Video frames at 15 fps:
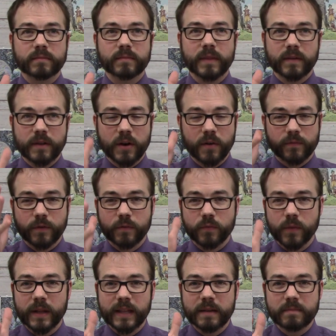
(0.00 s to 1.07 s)
you know, if you
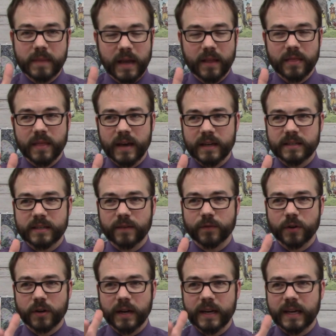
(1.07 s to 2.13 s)
really mean this, if
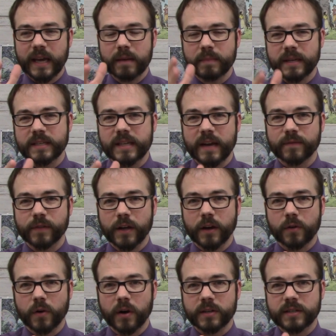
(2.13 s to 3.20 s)
you're going to get me safely
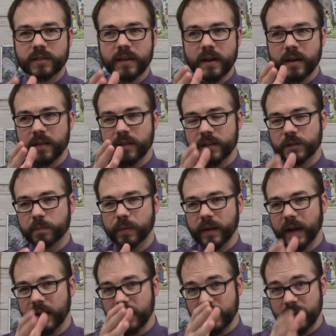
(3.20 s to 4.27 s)
across this
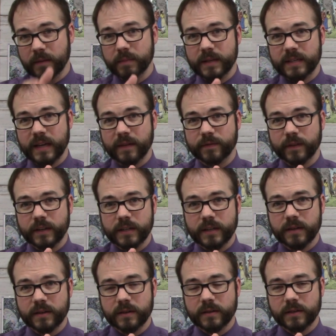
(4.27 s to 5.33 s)
plain and get me safely
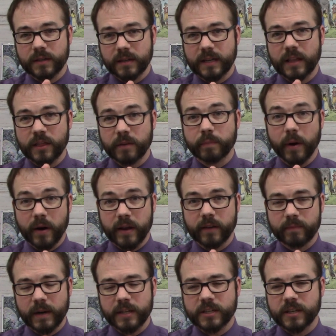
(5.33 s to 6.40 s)
to, to get the body
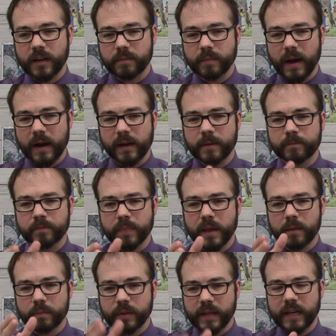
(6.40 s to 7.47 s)
of my son back,
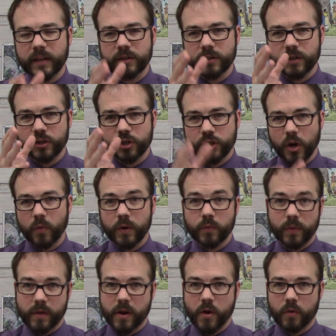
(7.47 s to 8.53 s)
please show it
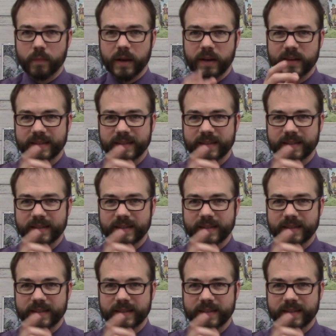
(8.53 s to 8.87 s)
with an omen.